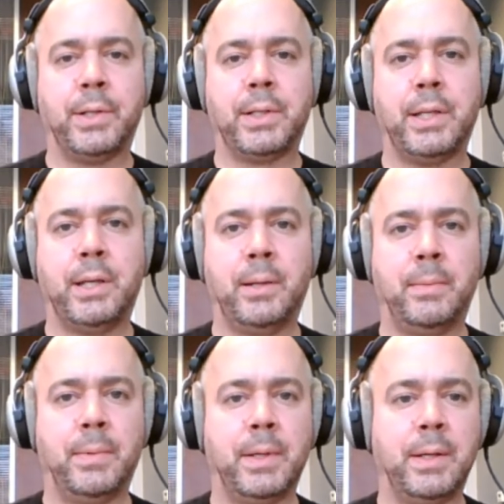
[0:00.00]
on
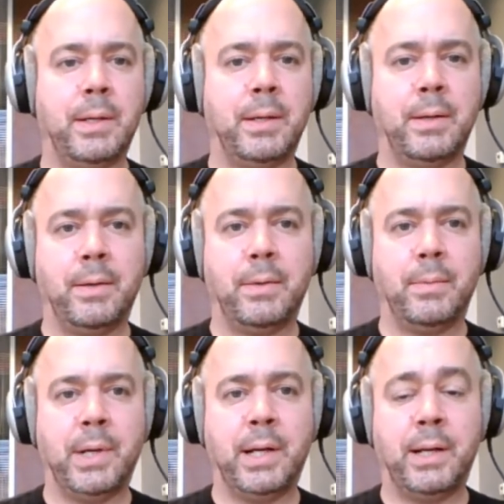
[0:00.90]
Steam,
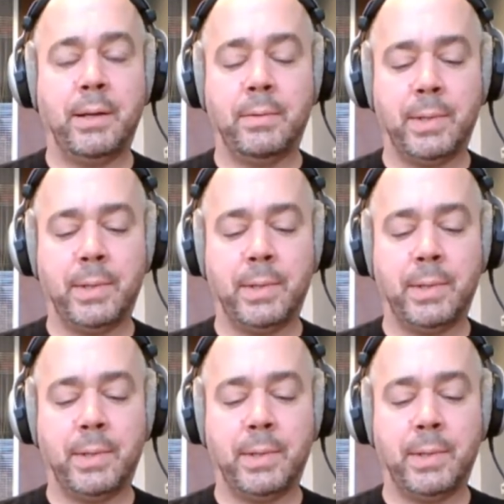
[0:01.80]
we had another